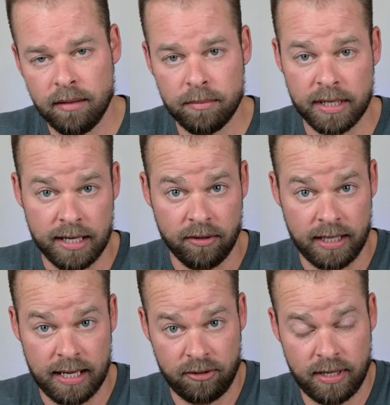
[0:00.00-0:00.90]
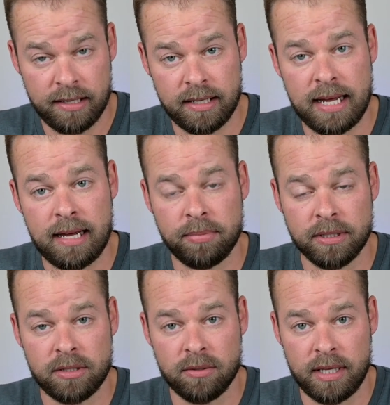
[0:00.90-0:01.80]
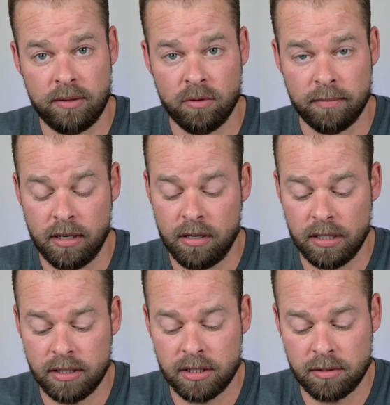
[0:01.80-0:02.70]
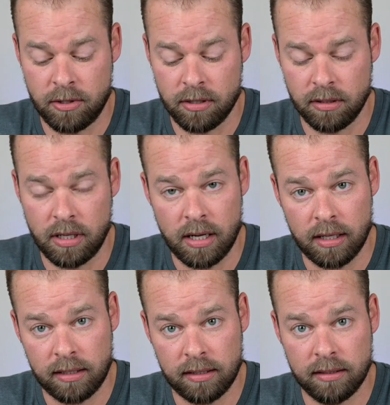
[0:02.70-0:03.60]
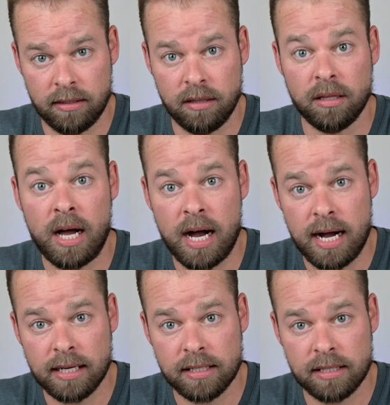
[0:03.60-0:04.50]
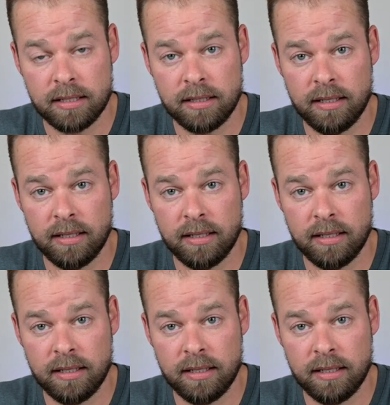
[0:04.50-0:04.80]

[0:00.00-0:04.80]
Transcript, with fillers: But at any rate, I created an applet so that when my August smart lock locks,